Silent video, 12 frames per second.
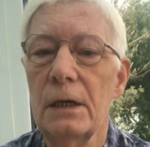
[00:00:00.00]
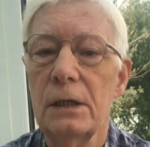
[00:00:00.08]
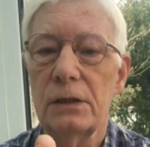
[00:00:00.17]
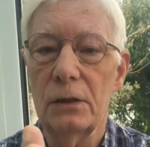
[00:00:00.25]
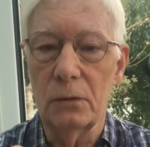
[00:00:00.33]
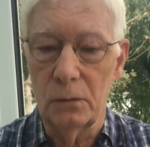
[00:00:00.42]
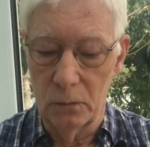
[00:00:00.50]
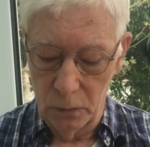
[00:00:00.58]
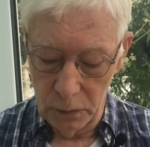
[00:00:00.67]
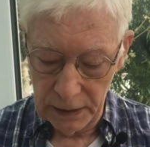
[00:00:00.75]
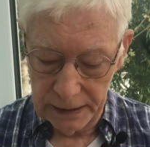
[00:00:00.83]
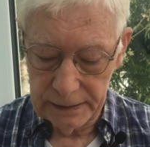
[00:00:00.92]
So
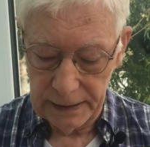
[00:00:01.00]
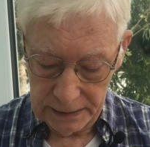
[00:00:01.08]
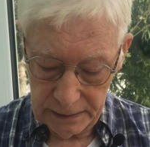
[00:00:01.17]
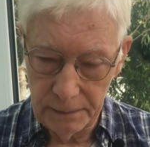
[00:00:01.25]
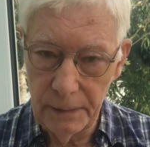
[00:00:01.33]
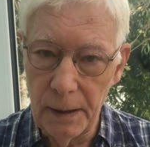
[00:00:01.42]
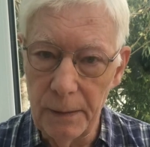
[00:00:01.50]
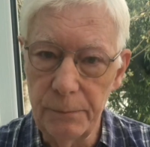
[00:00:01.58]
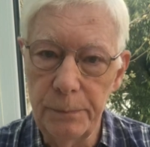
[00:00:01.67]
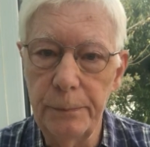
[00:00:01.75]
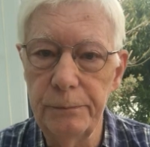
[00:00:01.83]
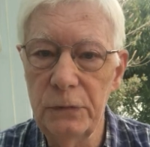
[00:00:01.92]
what I did,
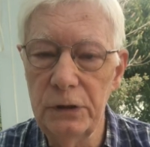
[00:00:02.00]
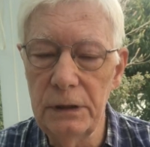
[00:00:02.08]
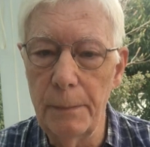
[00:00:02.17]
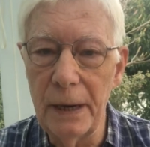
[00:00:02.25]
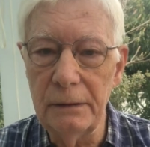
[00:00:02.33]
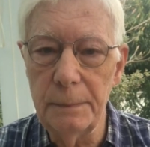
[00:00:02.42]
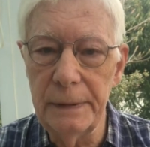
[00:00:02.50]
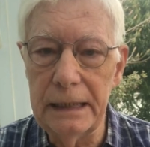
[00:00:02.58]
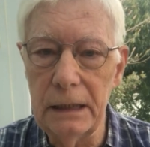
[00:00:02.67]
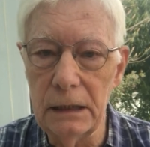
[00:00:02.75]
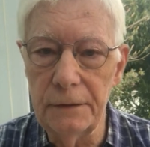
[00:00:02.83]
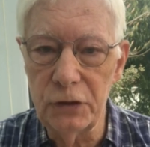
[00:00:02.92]
about the
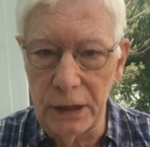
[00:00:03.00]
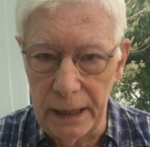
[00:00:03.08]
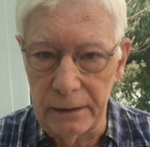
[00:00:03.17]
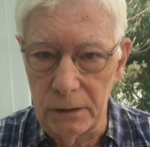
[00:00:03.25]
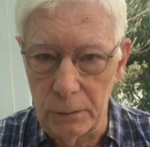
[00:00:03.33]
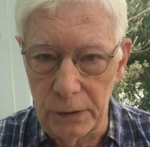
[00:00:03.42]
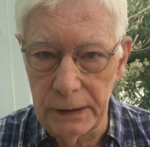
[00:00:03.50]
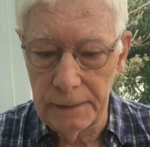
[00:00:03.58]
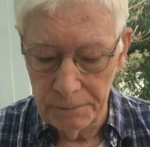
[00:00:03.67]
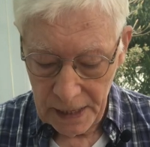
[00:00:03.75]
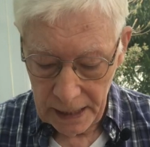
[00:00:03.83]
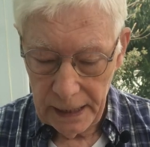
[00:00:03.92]
beginning of January,
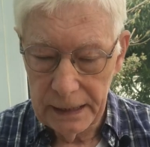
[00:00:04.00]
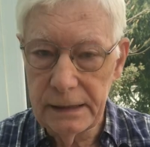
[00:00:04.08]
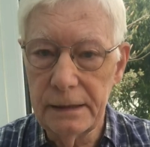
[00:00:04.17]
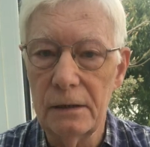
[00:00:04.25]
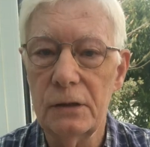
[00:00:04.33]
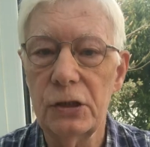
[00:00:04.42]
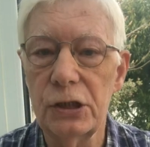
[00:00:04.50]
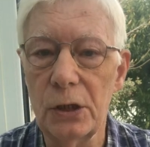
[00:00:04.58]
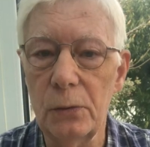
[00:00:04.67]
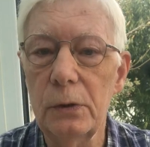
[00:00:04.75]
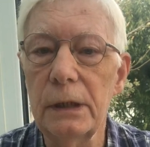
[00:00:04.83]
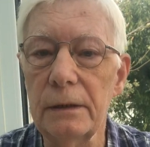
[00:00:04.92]
I started
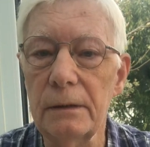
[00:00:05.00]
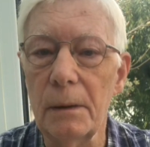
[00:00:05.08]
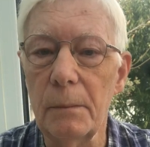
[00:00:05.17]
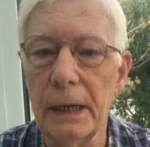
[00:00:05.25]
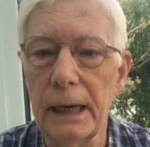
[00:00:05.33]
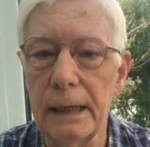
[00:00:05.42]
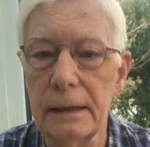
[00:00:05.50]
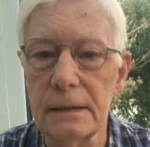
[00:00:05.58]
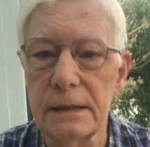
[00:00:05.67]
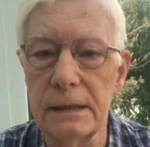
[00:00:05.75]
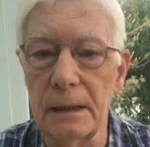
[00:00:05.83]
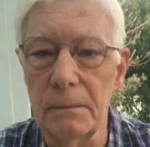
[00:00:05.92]
soaking them in
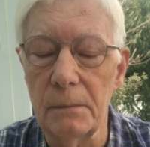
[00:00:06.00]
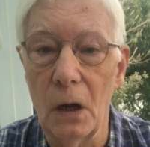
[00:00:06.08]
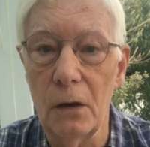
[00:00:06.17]
some